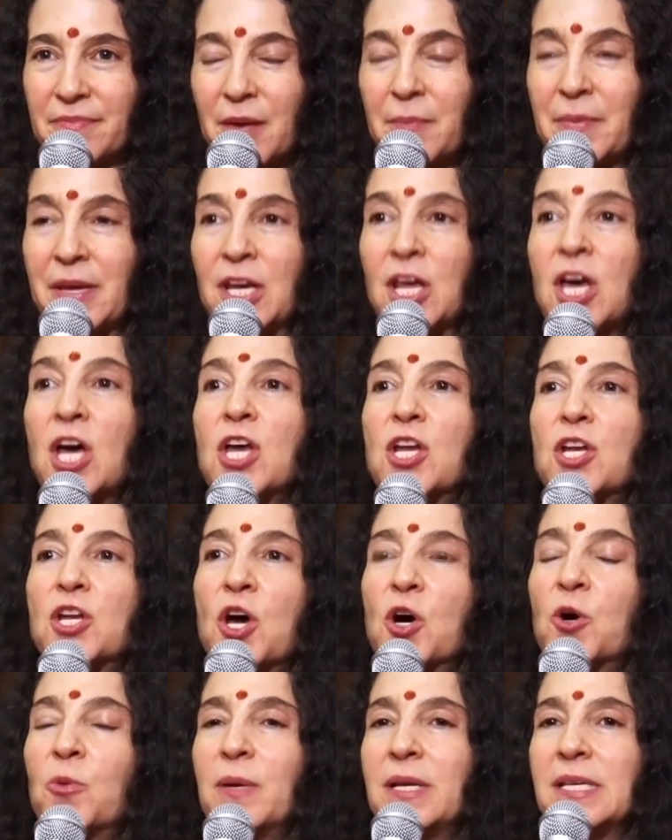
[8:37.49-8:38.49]
I mean,
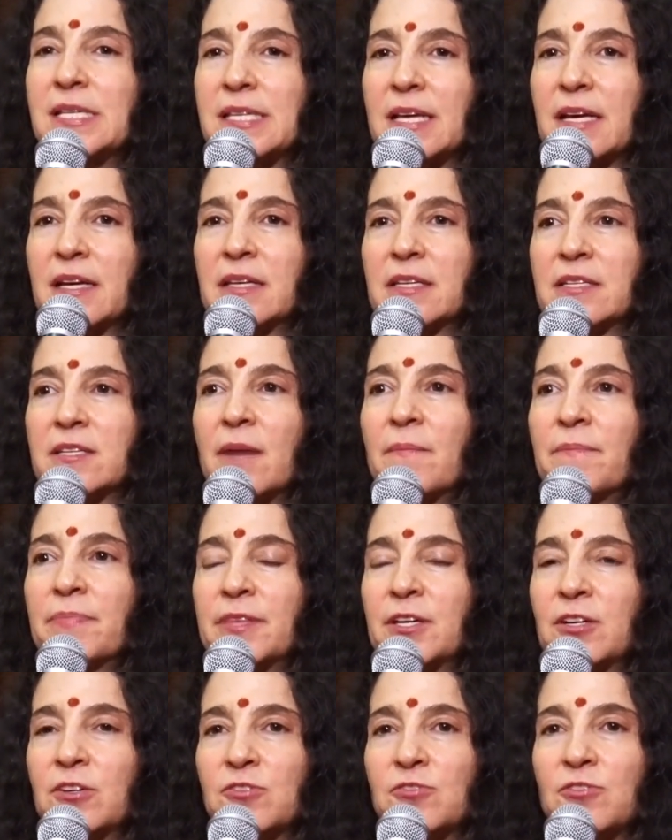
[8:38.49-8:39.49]
nobody's going to dump
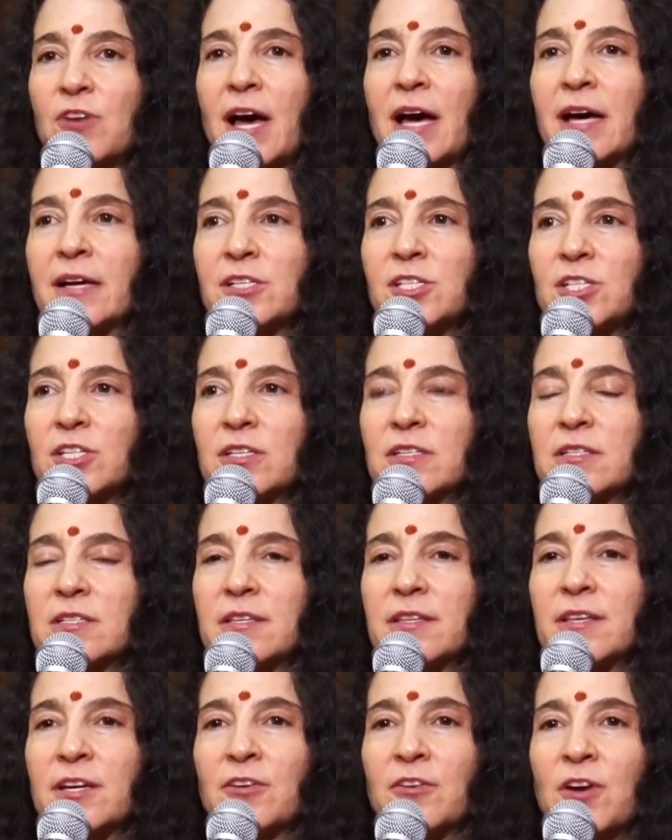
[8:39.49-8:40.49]
their trash
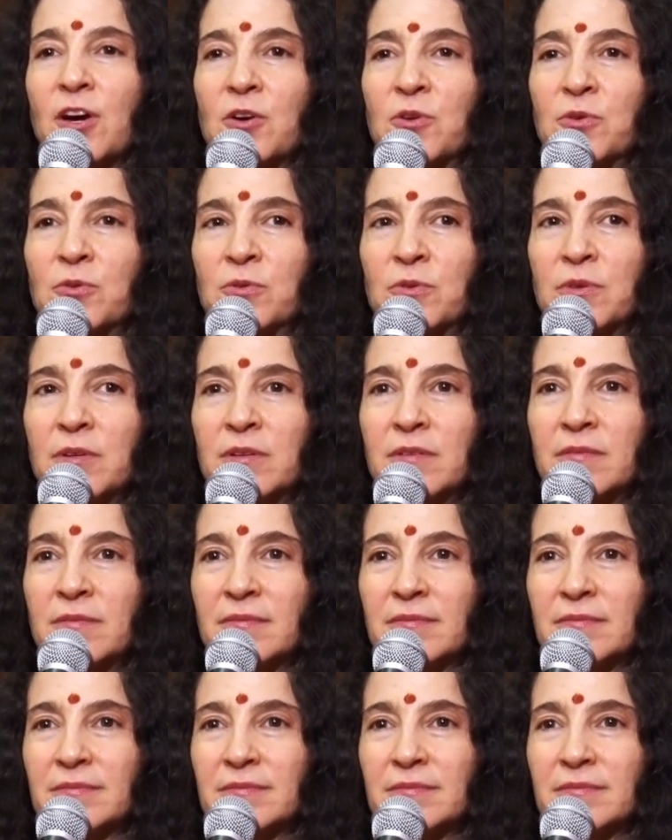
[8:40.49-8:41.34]
into their own